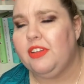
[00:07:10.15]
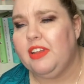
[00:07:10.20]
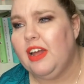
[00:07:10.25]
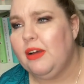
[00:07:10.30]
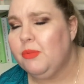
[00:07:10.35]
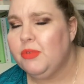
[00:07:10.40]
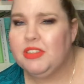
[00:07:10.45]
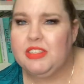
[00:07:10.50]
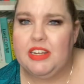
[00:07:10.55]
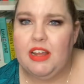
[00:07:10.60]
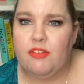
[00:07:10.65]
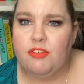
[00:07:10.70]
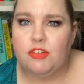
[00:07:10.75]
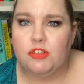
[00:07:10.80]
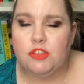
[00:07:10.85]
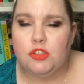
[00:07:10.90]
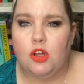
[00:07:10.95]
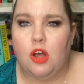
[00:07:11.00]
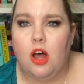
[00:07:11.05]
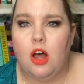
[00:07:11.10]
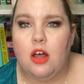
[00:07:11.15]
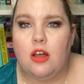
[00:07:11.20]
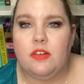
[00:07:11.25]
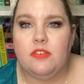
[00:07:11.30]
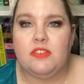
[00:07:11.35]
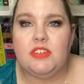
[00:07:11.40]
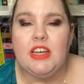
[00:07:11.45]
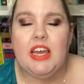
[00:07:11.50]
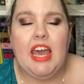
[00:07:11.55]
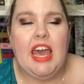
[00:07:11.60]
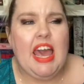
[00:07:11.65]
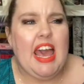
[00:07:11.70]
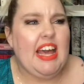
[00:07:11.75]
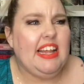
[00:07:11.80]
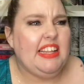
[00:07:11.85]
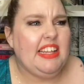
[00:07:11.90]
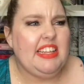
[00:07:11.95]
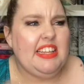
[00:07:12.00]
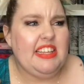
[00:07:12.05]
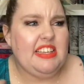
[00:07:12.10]
that was never solved
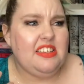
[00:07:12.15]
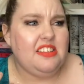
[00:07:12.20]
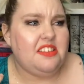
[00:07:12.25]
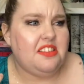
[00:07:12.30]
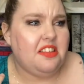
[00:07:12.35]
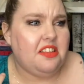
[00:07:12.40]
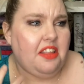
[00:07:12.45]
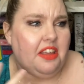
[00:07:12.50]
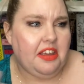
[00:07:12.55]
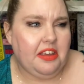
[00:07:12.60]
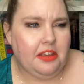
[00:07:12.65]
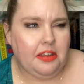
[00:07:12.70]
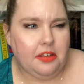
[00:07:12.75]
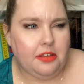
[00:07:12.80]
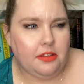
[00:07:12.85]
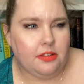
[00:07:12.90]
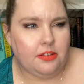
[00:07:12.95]
and then these like